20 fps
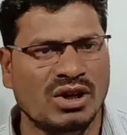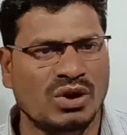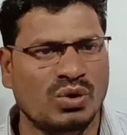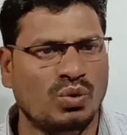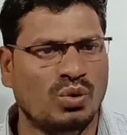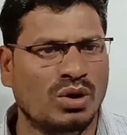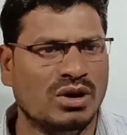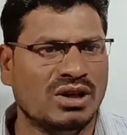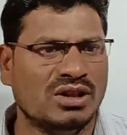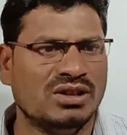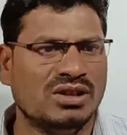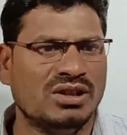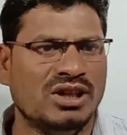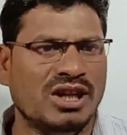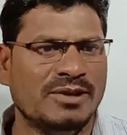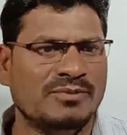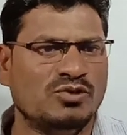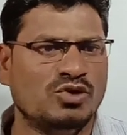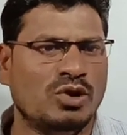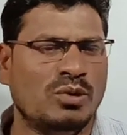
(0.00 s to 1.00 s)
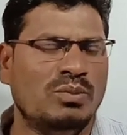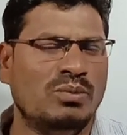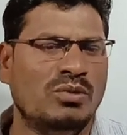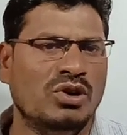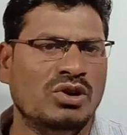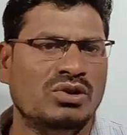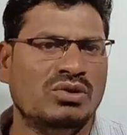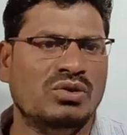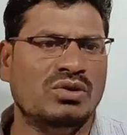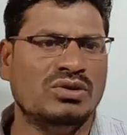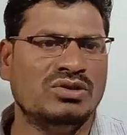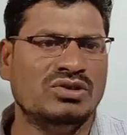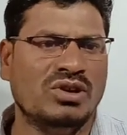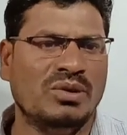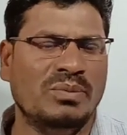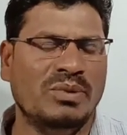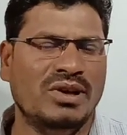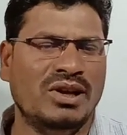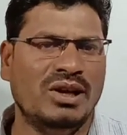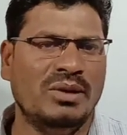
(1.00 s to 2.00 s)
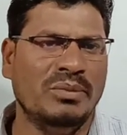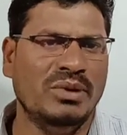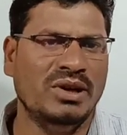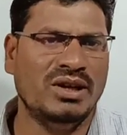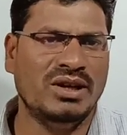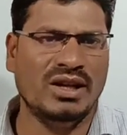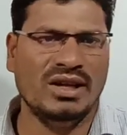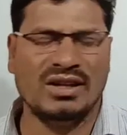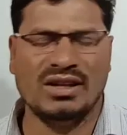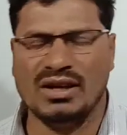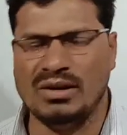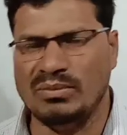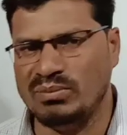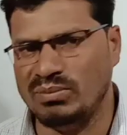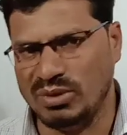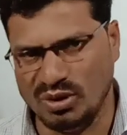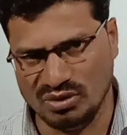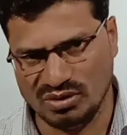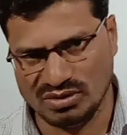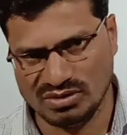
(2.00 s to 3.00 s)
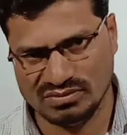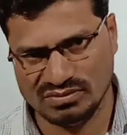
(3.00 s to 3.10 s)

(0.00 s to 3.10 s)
what are the types of molecules of element and compound?